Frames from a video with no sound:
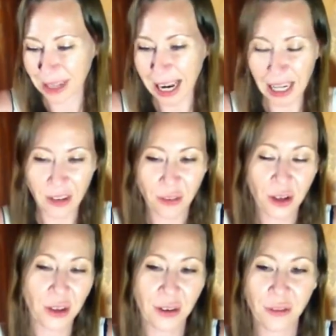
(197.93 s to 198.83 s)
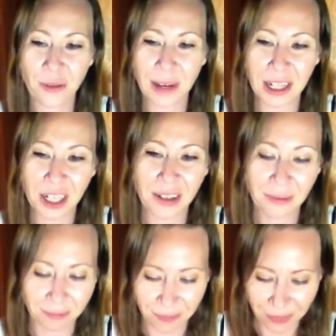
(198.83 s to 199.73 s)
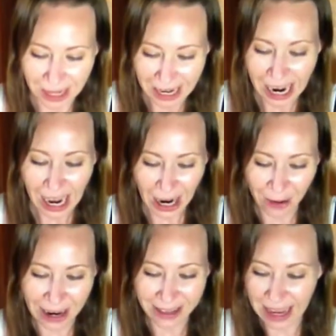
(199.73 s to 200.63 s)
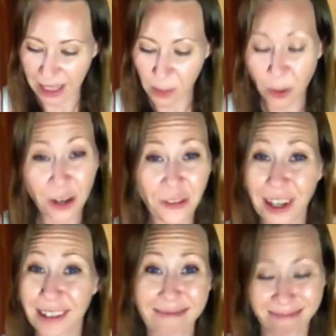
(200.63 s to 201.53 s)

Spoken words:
any further information? All right, that's perfect.